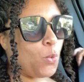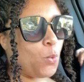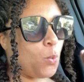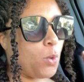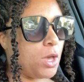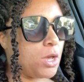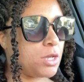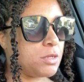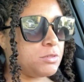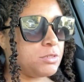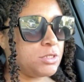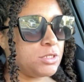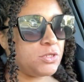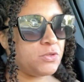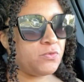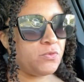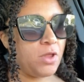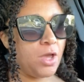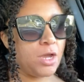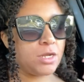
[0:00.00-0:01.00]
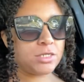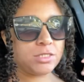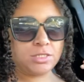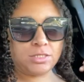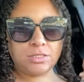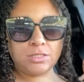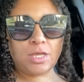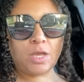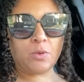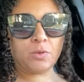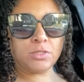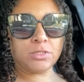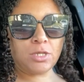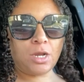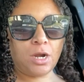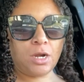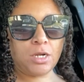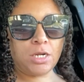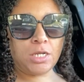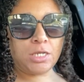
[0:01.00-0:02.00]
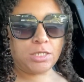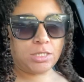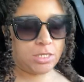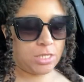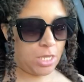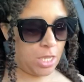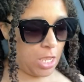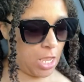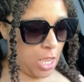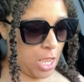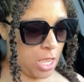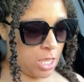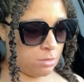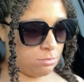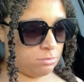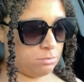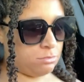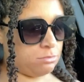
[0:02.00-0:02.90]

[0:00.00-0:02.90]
welcome to the vlog this is how we start it yeah